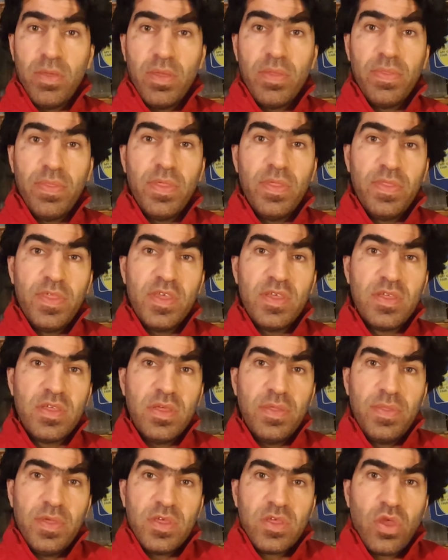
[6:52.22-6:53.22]

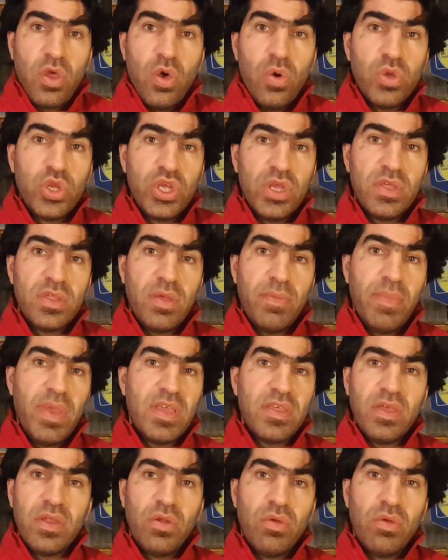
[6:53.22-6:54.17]
This coach, he's amazing.